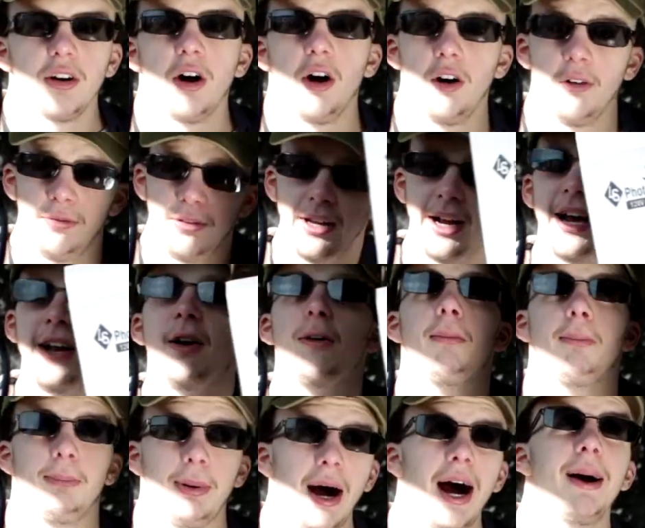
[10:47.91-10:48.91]
Hopefully, I
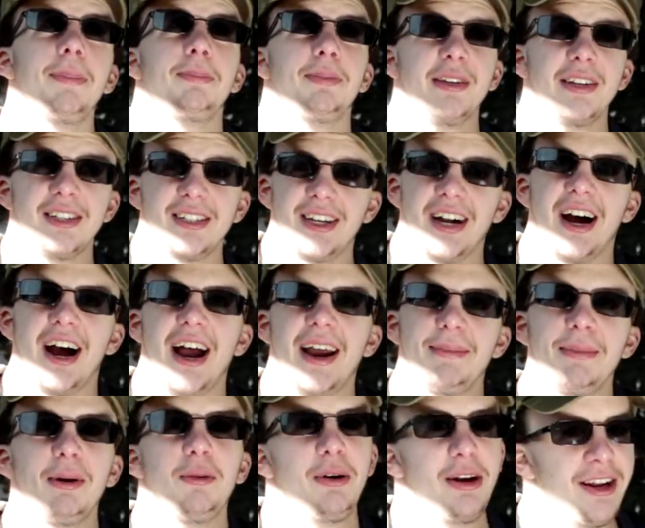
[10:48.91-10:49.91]
don't pop this
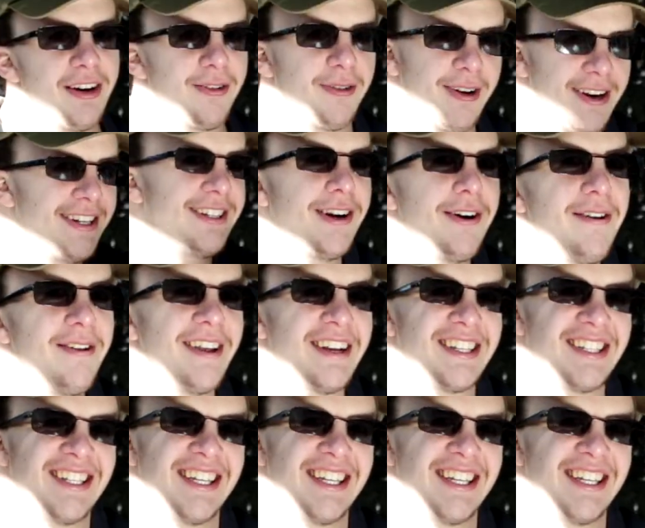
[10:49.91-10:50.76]
time and we can redo this